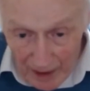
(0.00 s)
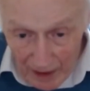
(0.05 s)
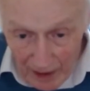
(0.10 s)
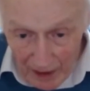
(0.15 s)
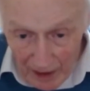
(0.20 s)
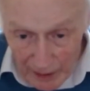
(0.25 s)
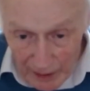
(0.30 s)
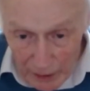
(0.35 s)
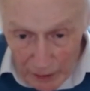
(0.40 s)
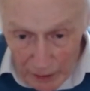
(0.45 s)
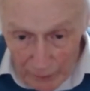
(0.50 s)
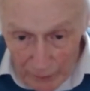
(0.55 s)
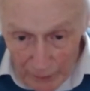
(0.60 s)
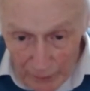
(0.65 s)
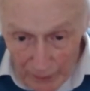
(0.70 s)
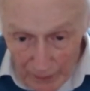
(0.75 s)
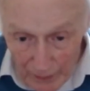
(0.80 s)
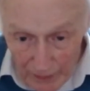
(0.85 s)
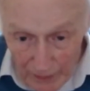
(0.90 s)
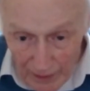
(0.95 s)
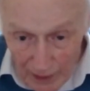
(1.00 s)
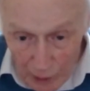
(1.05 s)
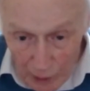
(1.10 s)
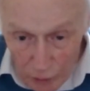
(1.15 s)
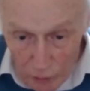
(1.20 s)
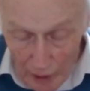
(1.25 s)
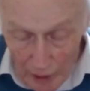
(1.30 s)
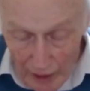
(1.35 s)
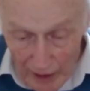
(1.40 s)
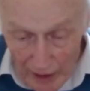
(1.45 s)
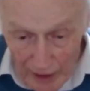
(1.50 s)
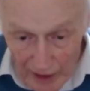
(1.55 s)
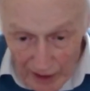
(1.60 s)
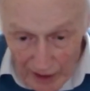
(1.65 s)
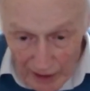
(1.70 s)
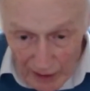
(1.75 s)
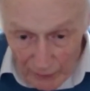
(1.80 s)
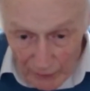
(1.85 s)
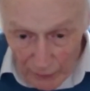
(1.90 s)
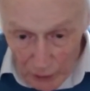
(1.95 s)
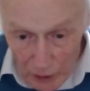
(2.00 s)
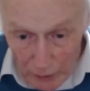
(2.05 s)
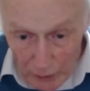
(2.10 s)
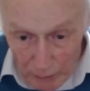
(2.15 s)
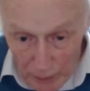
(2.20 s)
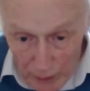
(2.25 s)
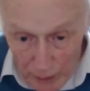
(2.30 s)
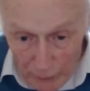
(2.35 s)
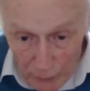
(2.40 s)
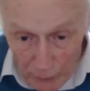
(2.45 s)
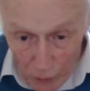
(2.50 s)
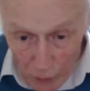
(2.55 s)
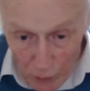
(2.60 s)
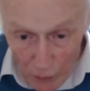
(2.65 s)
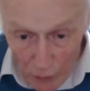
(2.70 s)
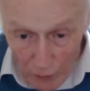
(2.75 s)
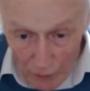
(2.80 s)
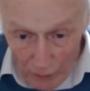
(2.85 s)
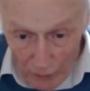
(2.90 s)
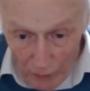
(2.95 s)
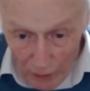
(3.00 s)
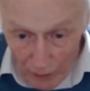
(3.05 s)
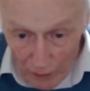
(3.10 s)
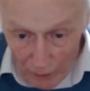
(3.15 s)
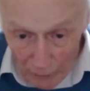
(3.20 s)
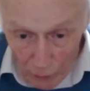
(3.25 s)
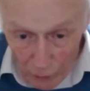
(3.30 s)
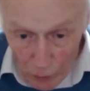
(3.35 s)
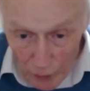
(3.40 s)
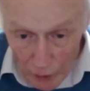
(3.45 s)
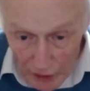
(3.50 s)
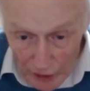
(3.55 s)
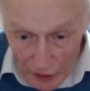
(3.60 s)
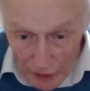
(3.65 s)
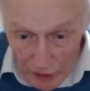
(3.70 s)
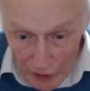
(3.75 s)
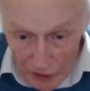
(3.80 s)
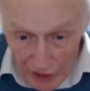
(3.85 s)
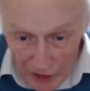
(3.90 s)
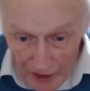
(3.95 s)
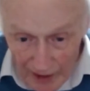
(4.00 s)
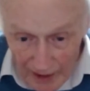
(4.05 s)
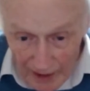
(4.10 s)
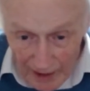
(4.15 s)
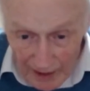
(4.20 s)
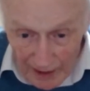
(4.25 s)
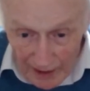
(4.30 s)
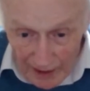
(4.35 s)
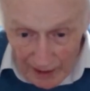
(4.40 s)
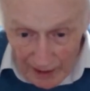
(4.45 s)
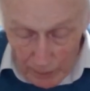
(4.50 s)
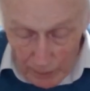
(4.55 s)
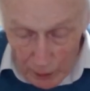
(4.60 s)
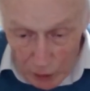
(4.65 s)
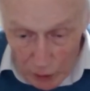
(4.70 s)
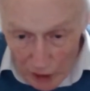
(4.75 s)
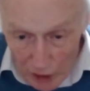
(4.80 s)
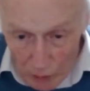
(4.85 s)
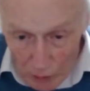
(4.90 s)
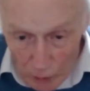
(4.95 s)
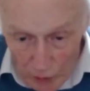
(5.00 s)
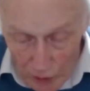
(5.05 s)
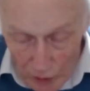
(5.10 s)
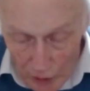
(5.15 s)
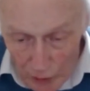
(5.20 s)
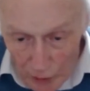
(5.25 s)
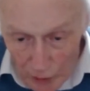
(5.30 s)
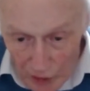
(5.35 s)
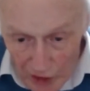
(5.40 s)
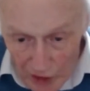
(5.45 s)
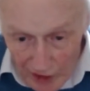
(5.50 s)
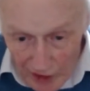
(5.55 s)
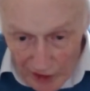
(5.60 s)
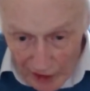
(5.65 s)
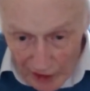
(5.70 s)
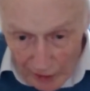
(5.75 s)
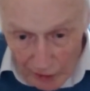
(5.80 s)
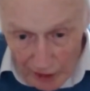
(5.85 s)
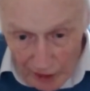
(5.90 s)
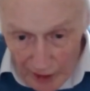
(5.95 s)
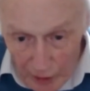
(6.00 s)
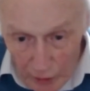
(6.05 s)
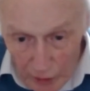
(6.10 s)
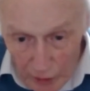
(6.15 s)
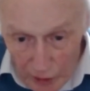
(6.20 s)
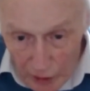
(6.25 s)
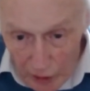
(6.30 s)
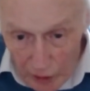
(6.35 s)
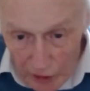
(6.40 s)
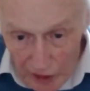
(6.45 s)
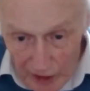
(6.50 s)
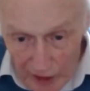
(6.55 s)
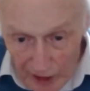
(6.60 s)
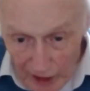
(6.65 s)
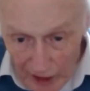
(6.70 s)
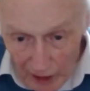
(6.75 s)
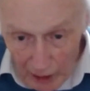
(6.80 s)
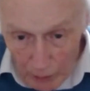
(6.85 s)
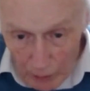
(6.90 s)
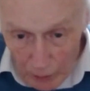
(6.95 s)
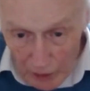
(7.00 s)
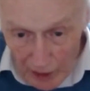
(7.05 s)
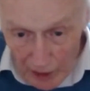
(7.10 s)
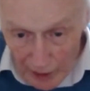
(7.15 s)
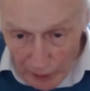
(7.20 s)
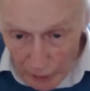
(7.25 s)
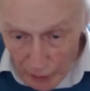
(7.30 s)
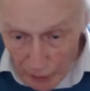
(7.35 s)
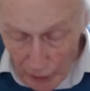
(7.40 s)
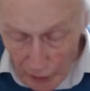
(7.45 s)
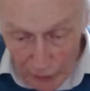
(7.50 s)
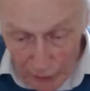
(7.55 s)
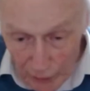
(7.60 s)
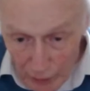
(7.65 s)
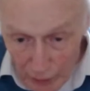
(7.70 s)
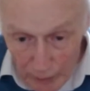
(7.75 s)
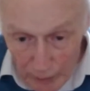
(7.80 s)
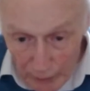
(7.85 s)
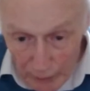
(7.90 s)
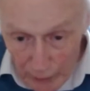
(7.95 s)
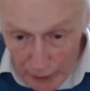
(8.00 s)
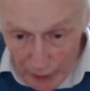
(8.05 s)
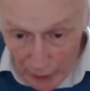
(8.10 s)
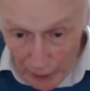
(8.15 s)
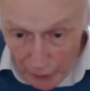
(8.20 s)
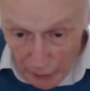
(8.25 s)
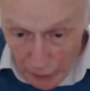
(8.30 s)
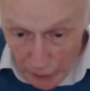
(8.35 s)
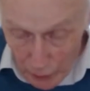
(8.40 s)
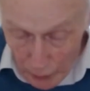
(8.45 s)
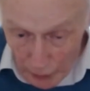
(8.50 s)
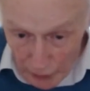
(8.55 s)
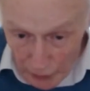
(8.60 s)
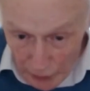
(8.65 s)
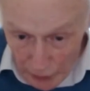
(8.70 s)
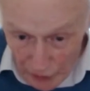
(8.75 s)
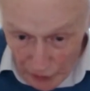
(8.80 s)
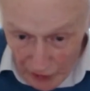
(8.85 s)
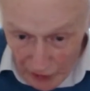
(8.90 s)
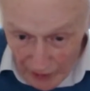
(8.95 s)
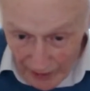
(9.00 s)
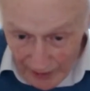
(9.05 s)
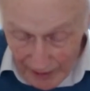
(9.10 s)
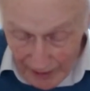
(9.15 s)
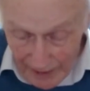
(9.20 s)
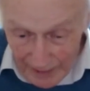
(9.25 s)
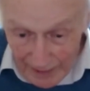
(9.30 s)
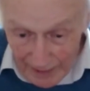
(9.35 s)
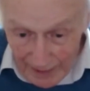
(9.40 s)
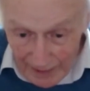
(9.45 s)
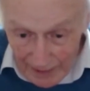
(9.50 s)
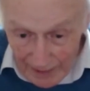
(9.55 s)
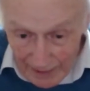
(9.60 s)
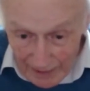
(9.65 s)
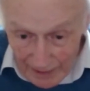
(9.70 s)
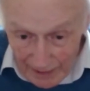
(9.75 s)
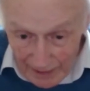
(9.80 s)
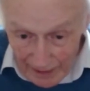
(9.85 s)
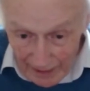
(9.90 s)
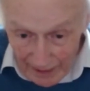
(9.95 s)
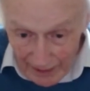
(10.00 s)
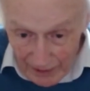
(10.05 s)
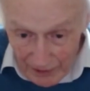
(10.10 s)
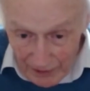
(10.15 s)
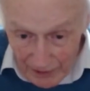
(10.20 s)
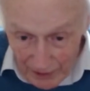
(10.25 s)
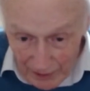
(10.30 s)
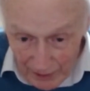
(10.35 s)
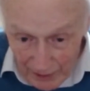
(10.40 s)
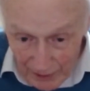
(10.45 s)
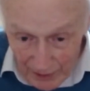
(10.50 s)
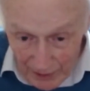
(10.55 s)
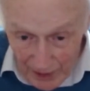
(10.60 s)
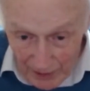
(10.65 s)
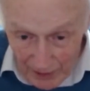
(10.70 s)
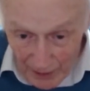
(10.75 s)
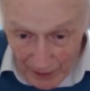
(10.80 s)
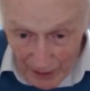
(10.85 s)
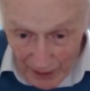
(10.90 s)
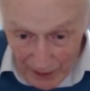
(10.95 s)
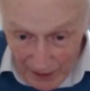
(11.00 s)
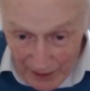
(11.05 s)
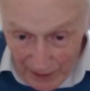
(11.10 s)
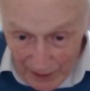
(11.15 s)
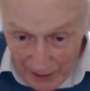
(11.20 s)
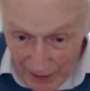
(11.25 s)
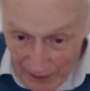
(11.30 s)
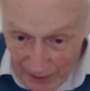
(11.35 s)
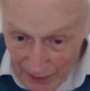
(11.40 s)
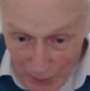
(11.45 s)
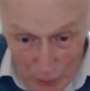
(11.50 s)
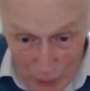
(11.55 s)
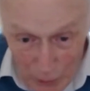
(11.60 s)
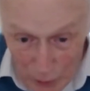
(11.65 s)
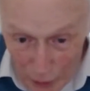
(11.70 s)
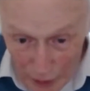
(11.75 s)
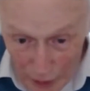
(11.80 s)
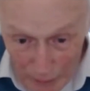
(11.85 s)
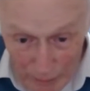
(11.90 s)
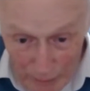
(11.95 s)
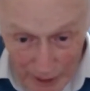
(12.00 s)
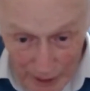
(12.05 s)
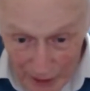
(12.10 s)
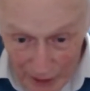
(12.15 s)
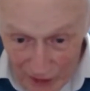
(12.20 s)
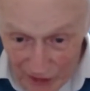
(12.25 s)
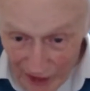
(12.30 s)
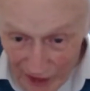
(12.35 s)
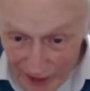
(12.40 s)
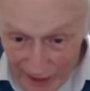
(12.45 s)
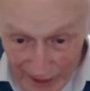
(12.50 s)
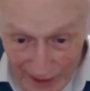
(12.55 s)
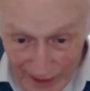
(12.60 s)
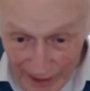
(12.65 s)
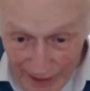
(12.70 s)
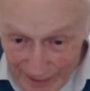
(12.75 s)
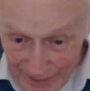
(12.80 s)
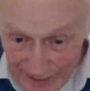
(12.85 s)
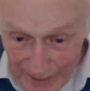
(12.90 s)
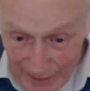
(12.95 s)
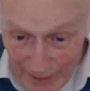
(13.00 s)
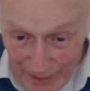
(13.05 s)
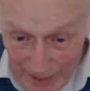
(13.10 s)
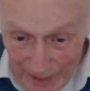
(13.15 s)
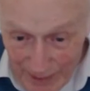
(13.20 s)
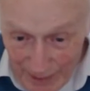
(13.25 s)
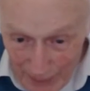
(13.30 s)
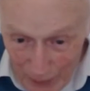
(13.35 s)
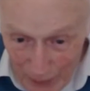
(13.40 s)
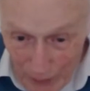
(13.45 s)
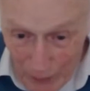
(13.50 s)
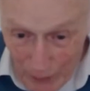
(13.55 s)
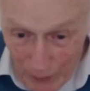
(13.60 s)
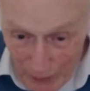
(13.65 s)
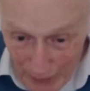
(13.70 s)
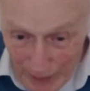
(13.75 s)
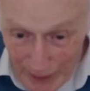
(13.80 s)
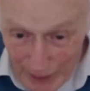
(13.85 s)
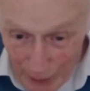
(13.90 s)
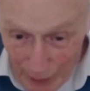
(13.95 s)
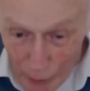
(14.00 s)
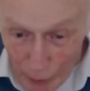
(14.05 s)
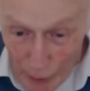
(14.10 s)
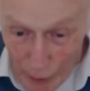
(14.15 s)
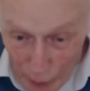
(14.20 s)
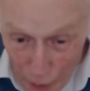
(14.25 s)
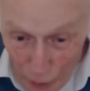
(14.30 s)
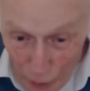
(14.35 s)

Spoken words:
you've already deferred me for 4 years. Because I want to do a second undergraduate degree, I would like you to defer me for another 2 years. And they would look at me and say, we know what you're